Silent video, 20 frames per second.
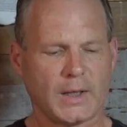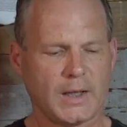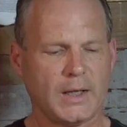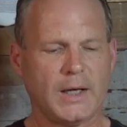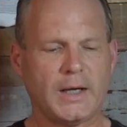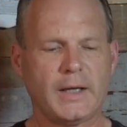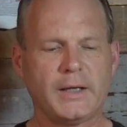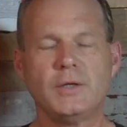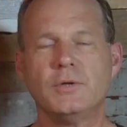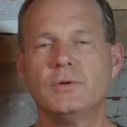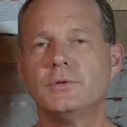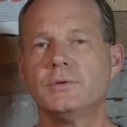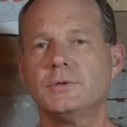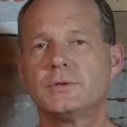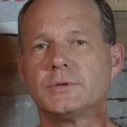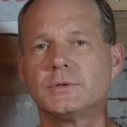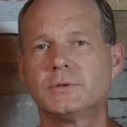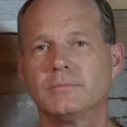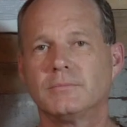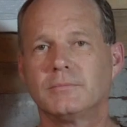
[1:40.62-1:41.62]
How to
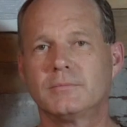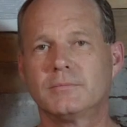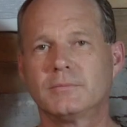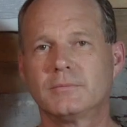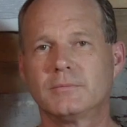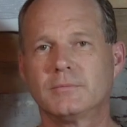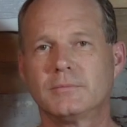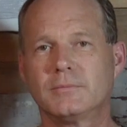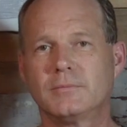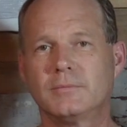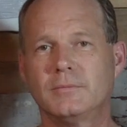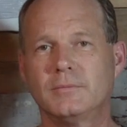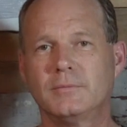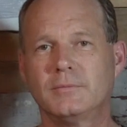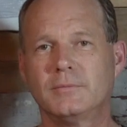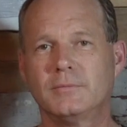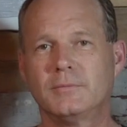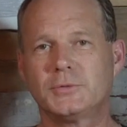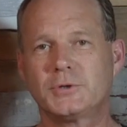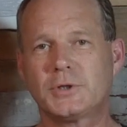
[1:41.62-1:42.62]
use
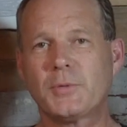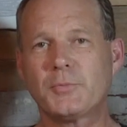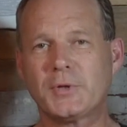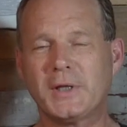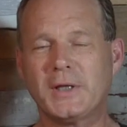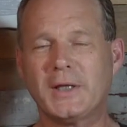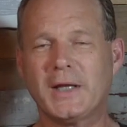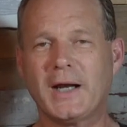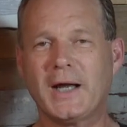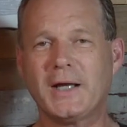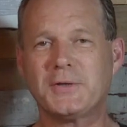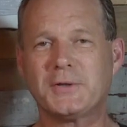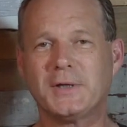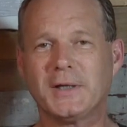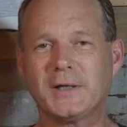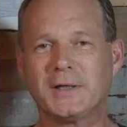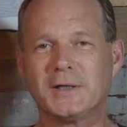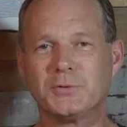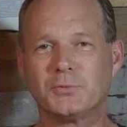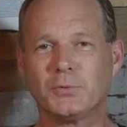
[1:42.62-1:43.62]
something that I
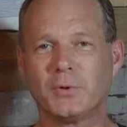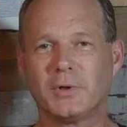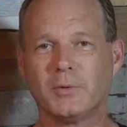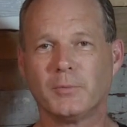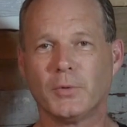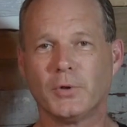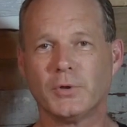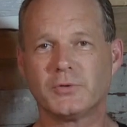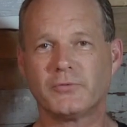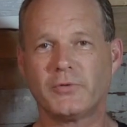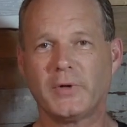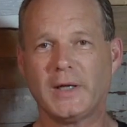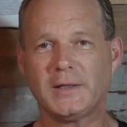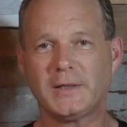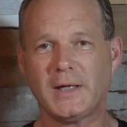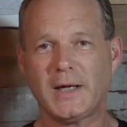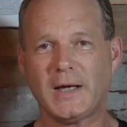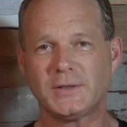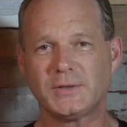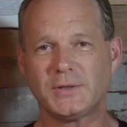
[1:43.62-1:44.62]
think is one of the most
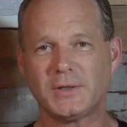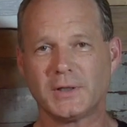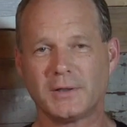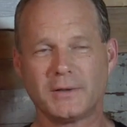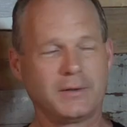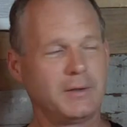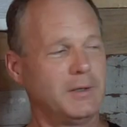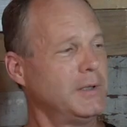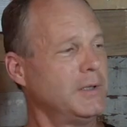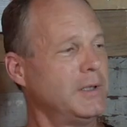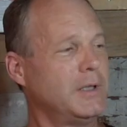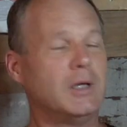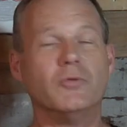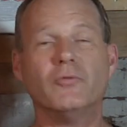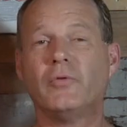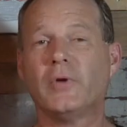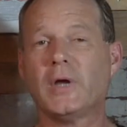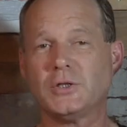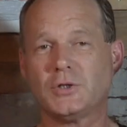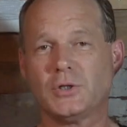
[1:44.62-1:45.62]
fantastic
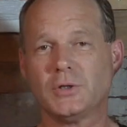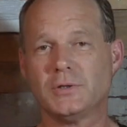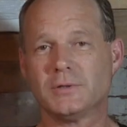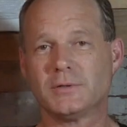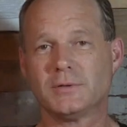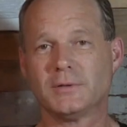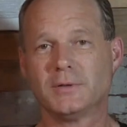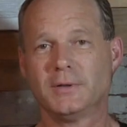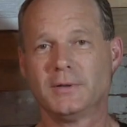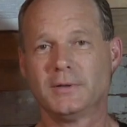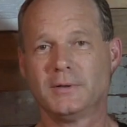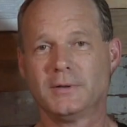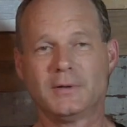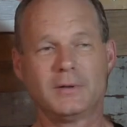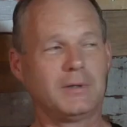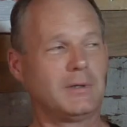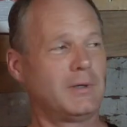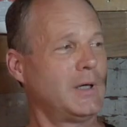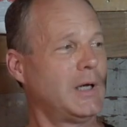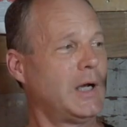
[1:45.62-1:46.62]
inventions
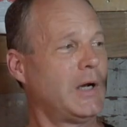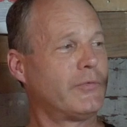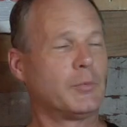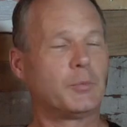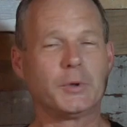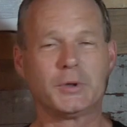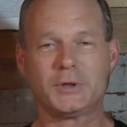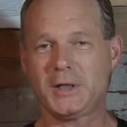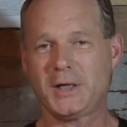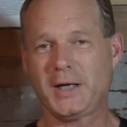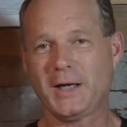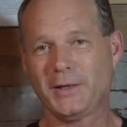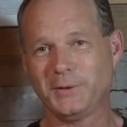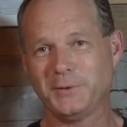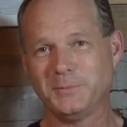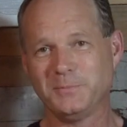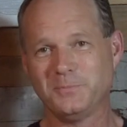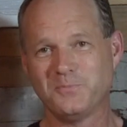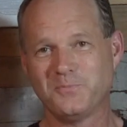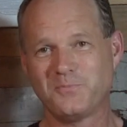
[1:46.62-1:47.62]
ever put together,